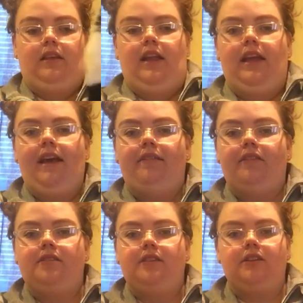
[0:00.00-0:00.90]
And they have
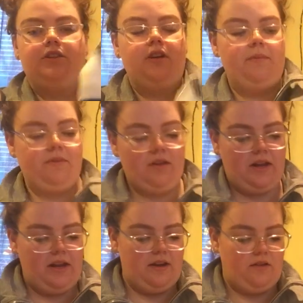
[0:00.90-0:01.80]
little suction cups on
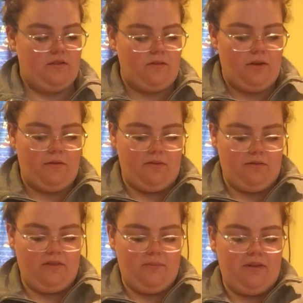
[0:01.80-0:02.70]
it, so I won't
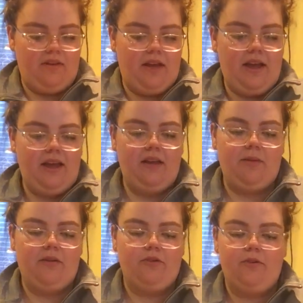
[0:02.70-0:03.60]
slip and die in
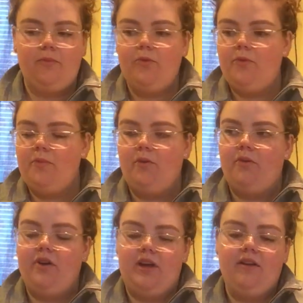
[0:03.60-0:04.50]
my dorm room
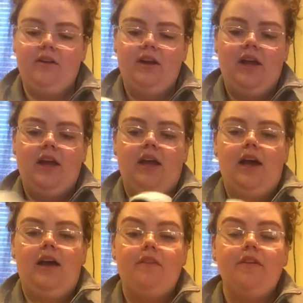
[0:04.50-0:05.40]
or here.
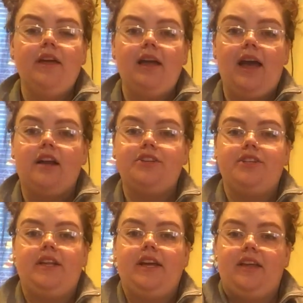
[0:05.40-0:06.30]
And they're like
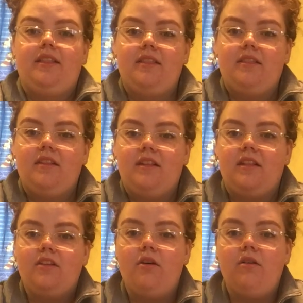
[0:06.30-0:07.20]
actually like,
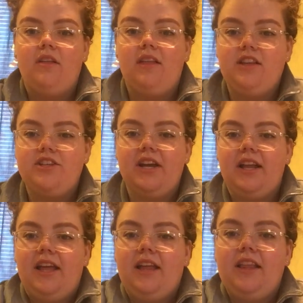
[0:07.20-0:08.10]
no,
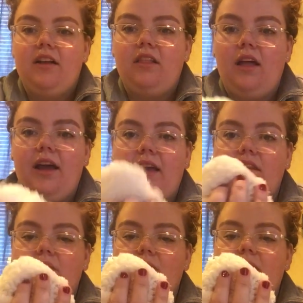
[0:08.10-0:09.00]
legit, like they're
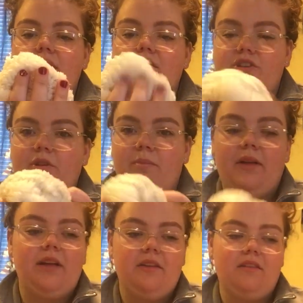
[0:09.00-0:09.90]
lined with
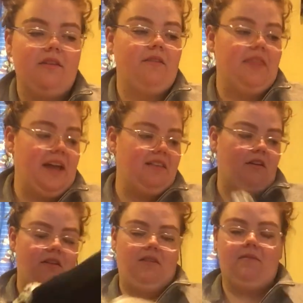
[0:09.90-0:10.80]
Sherpa. So that's
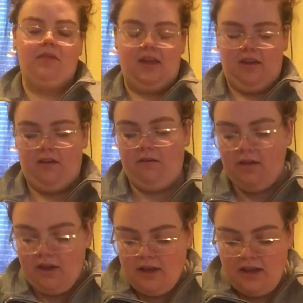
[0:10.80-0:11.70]
awesome. Thank you,
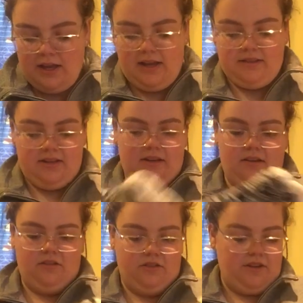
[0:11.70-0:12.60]
Aunt Dana
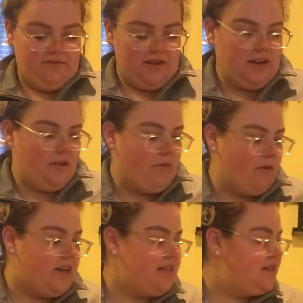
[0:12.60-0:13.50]
and Uncle Jeff and the
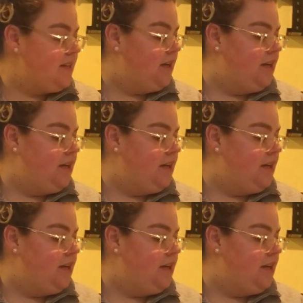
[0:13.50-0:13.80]
boys.